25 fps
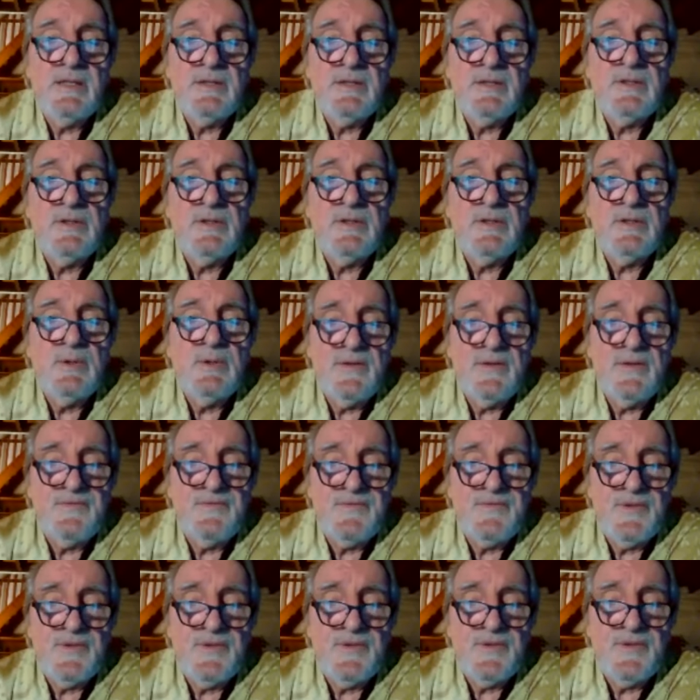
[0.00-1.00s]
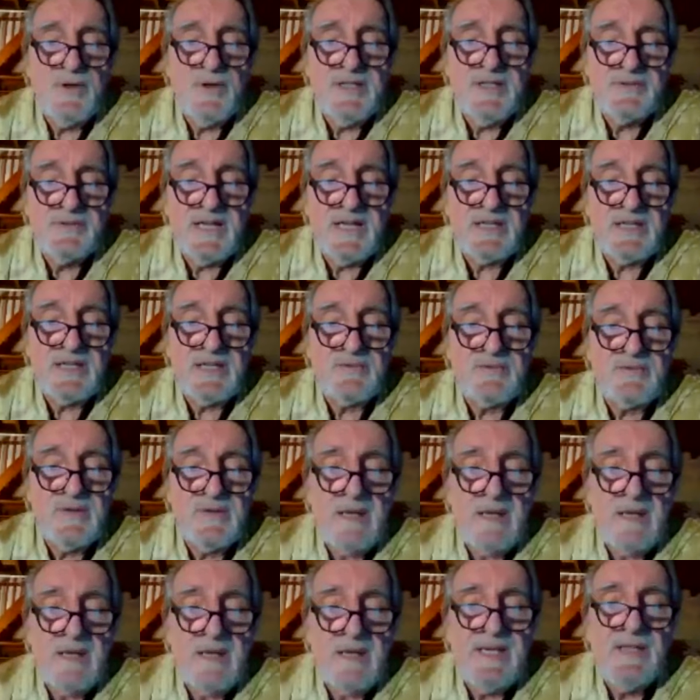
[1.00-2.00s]
and you, who have fallen
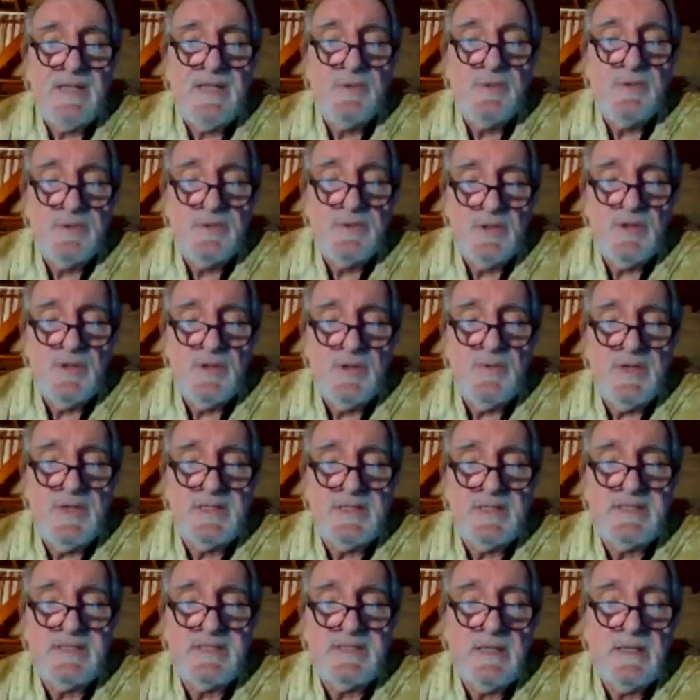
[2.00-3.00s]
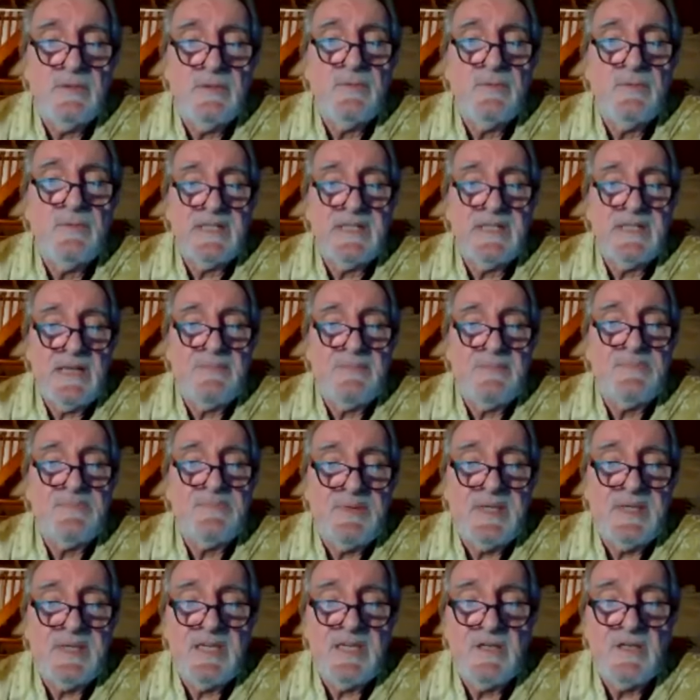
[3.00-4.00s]
to that trap, and you know
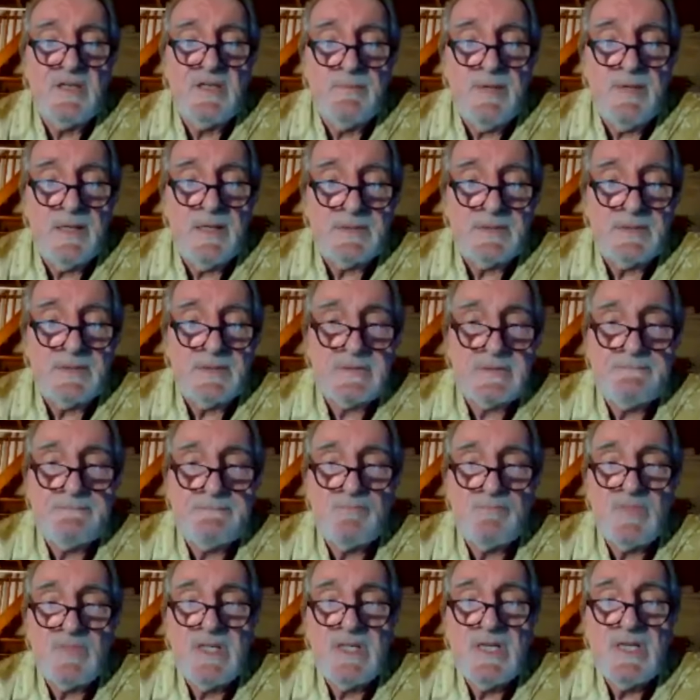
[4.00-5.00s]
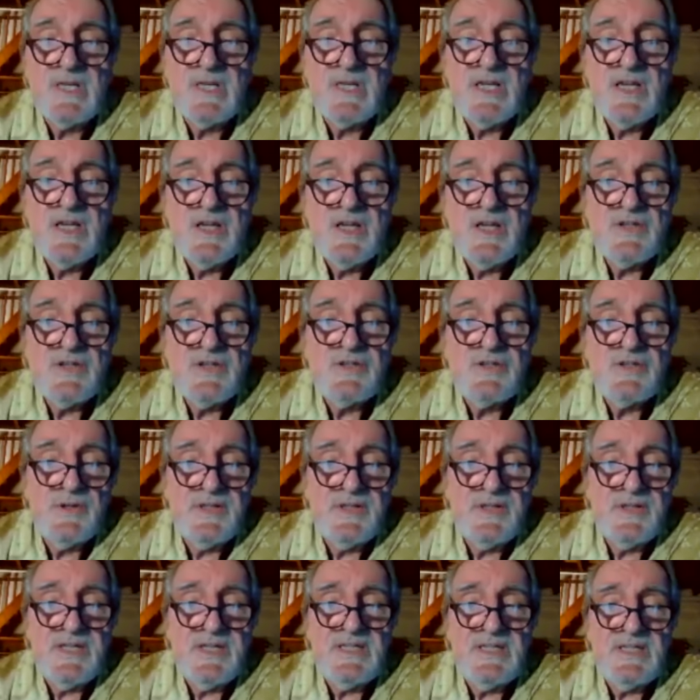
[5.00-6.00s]
what I'm speaking about.
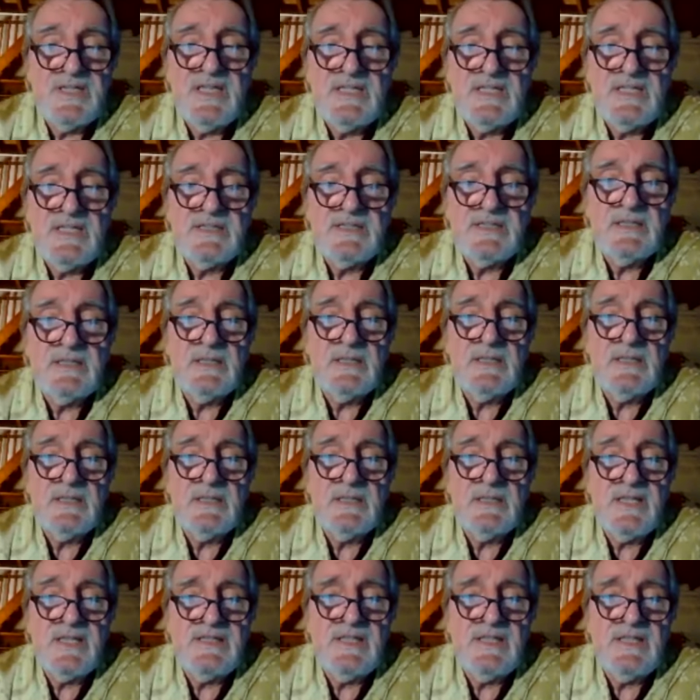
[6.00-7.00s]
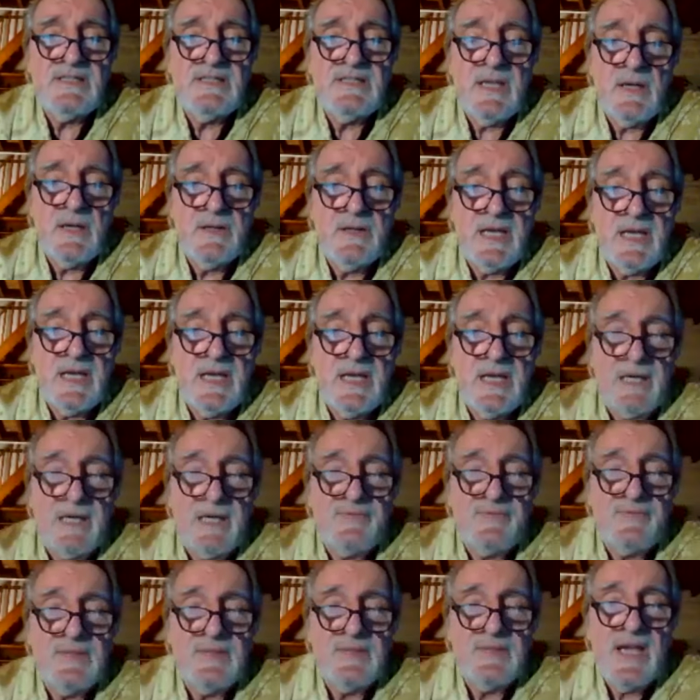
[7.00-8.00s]
So this is
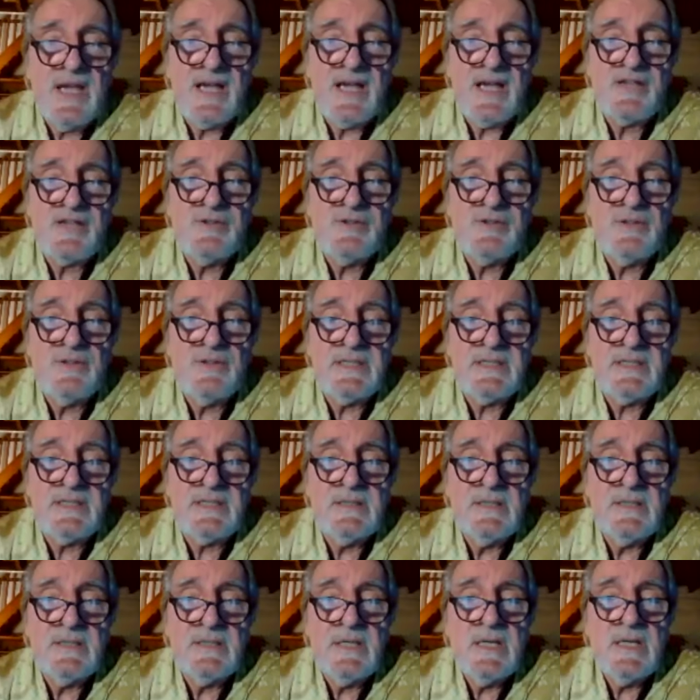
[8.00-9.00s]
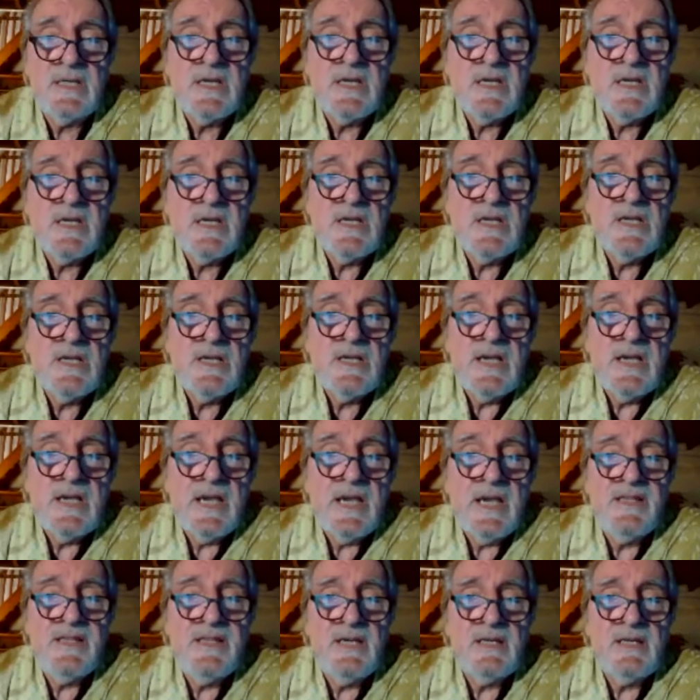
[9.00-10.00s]
our life, actually.
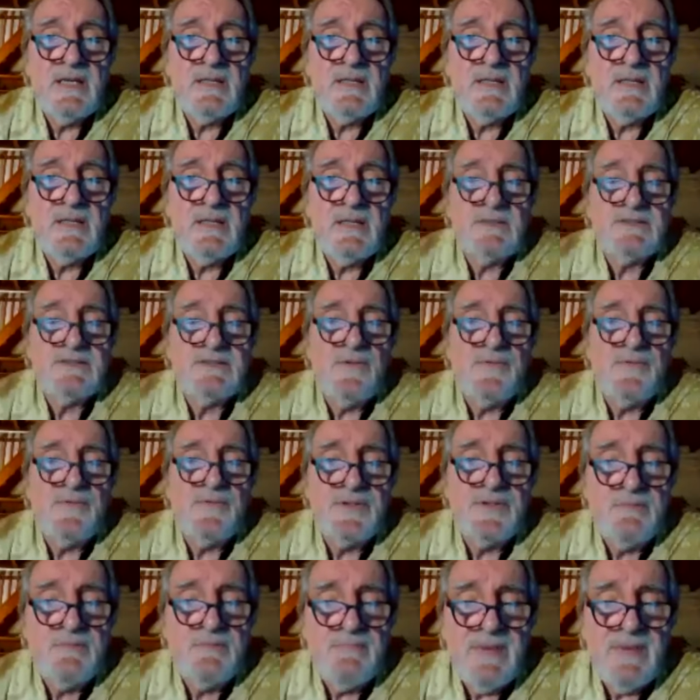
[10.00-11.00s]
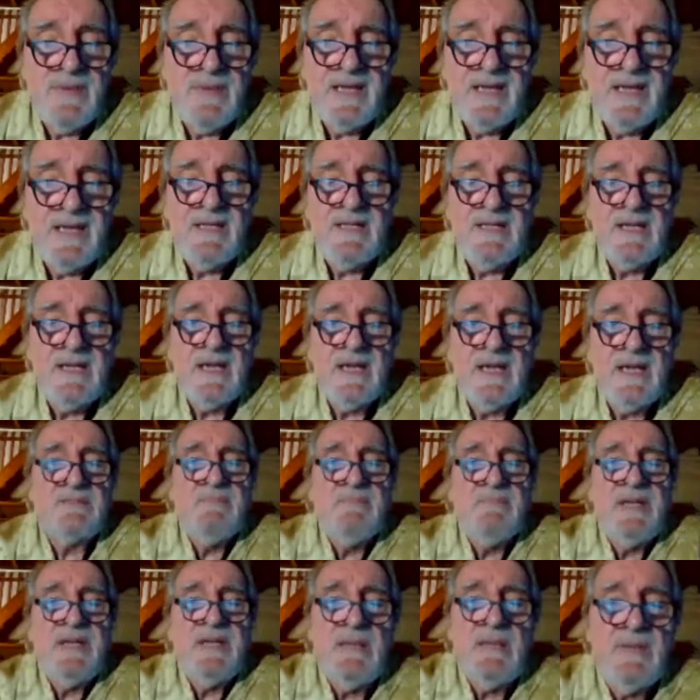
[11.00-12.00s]
And so the
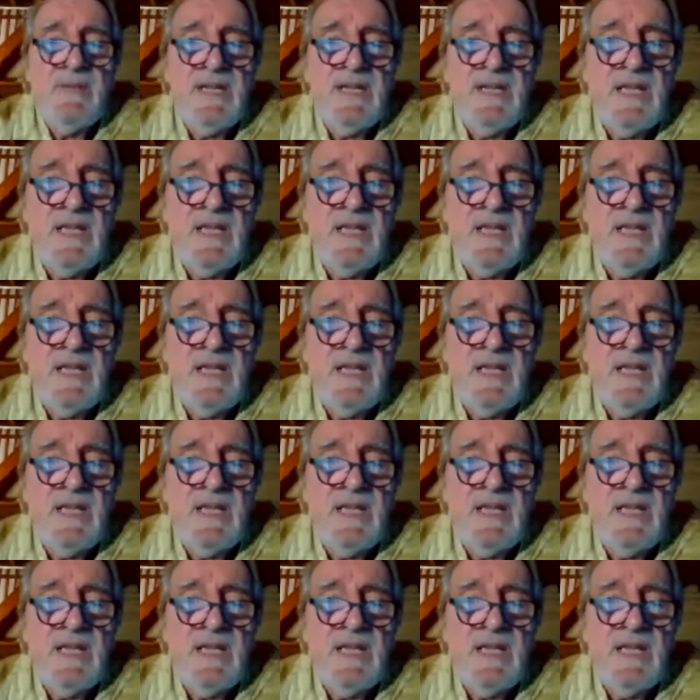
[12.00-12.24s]
mind has